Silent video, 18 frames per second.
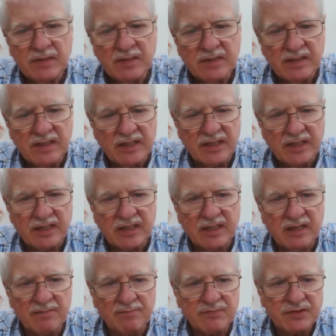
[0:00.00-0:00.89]
and it
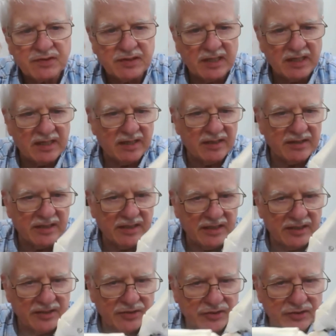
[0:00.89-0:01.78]
comes down
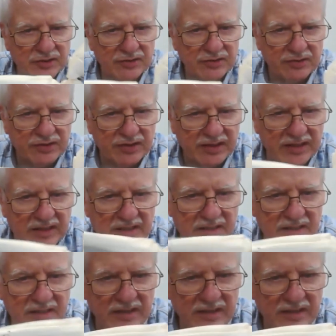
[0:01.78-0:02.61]
into the